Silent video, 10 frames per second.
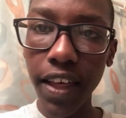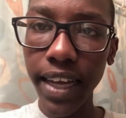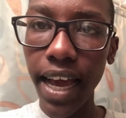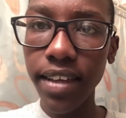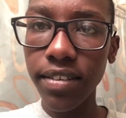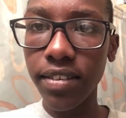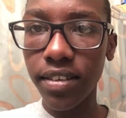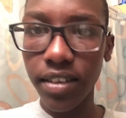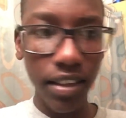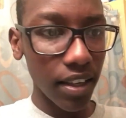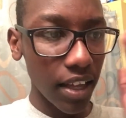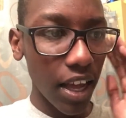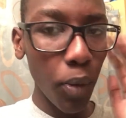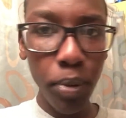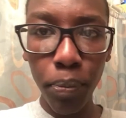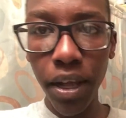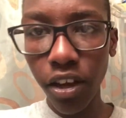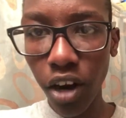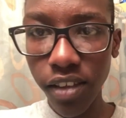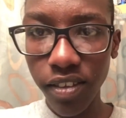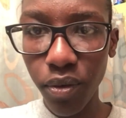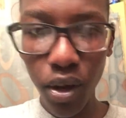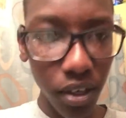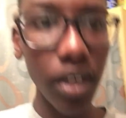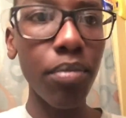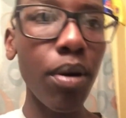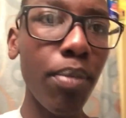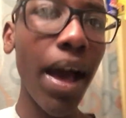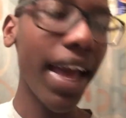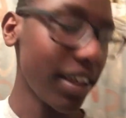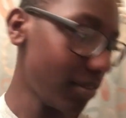then, guys, hope you play Crossy Road. Bye-bye.